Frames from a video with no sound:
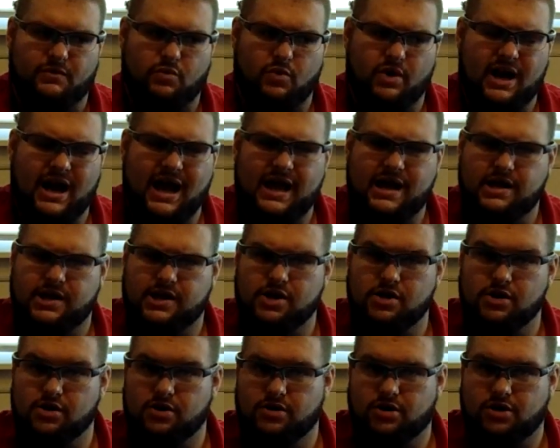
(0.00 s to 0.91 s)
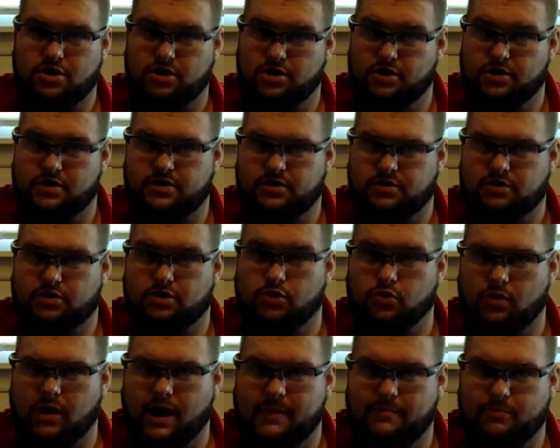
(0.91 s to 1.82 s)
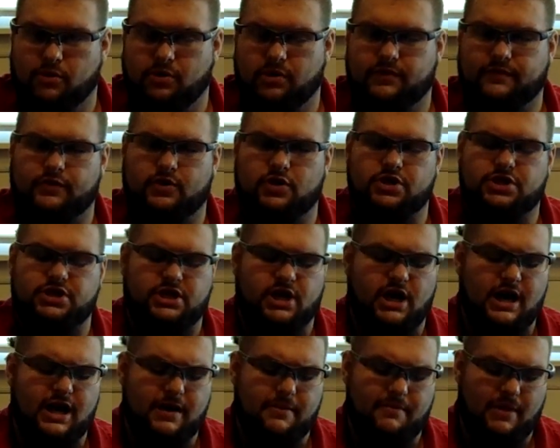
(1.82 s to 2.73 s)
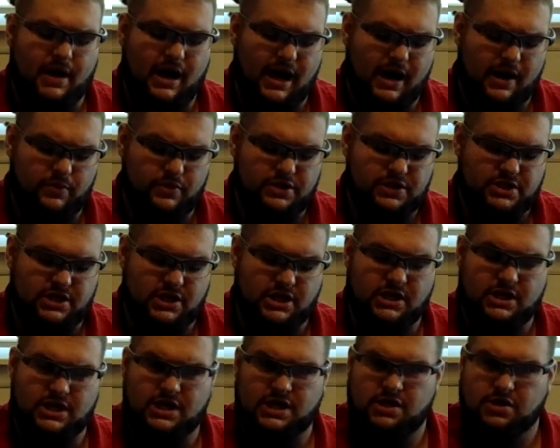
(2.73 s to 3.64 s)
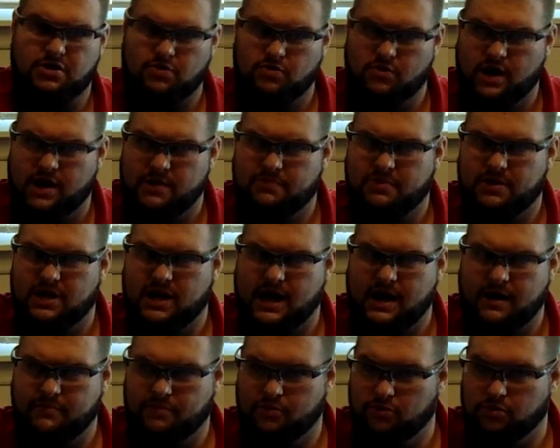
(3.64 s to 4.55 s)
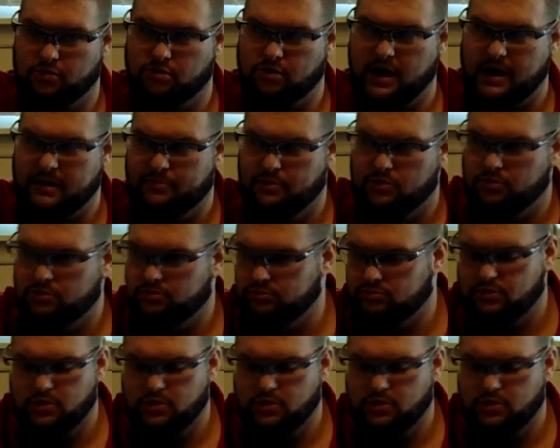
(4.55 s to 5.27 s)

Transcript: When I heard grapple the first time, I was thinking grape and apple, grapple.